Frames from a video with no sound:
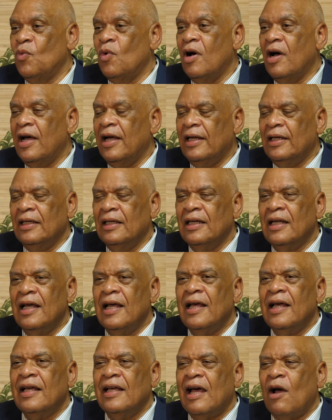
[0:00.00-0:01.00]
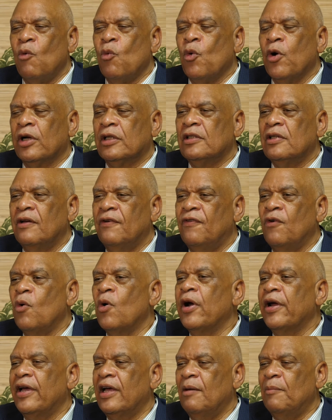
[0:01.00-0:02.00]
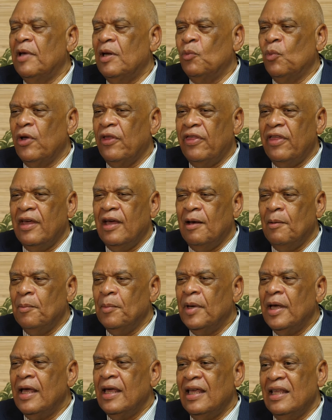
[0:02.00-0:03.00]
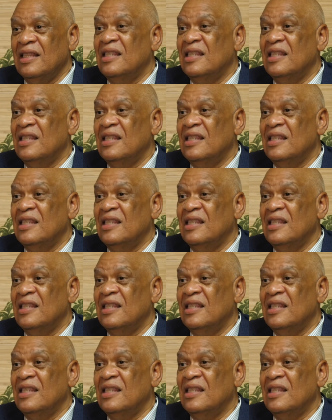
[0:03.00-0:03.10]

One, I worked for him and with him